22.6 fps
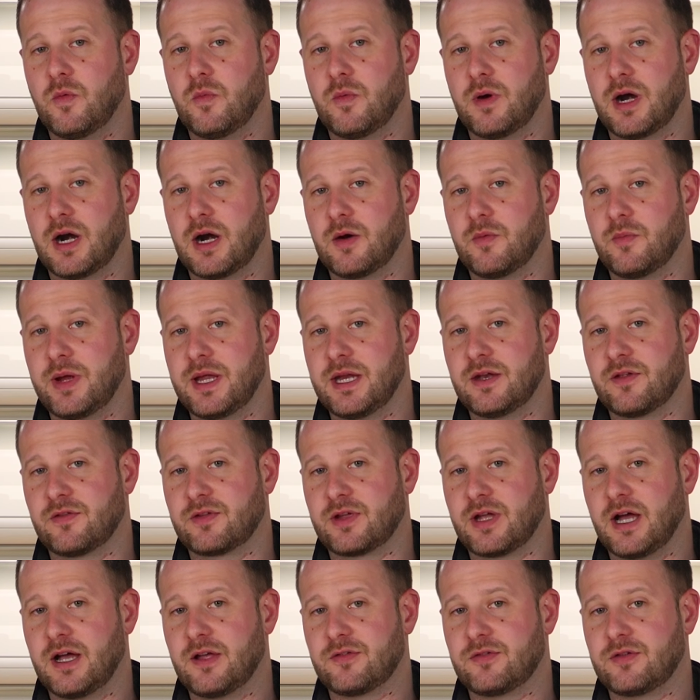where we
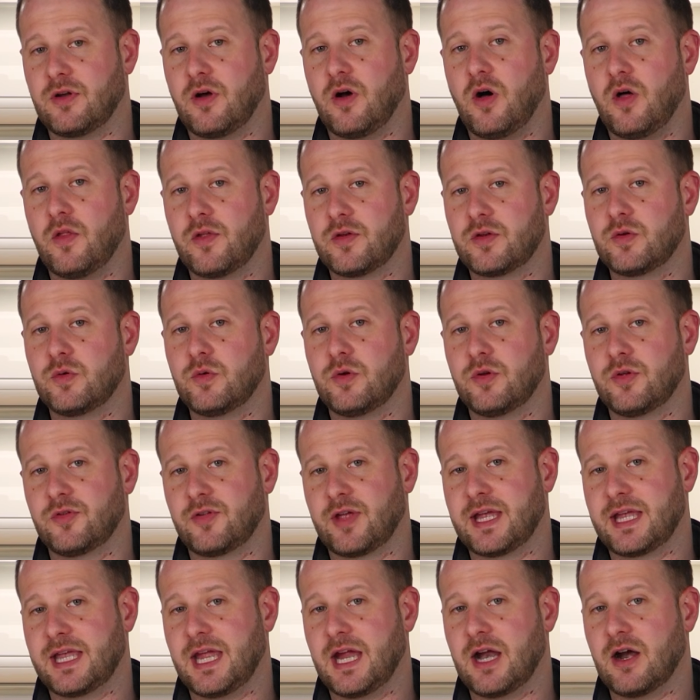discussed all the tools
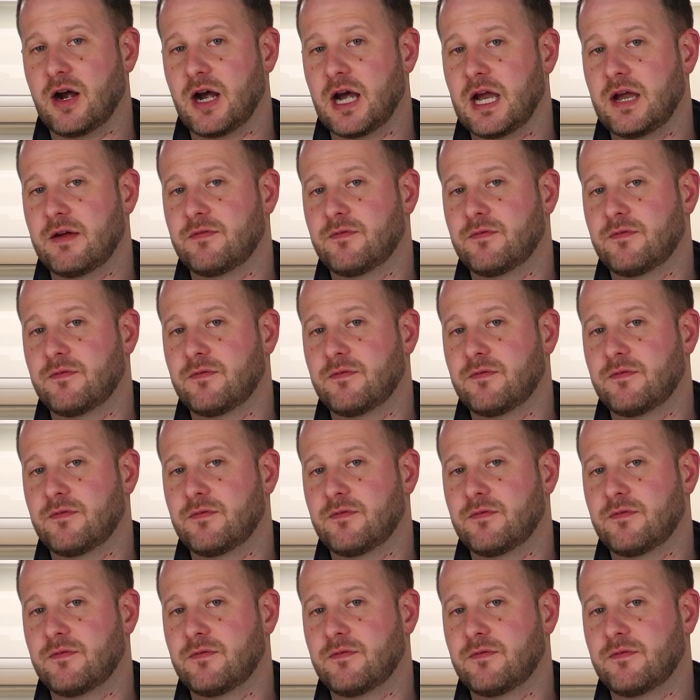I carry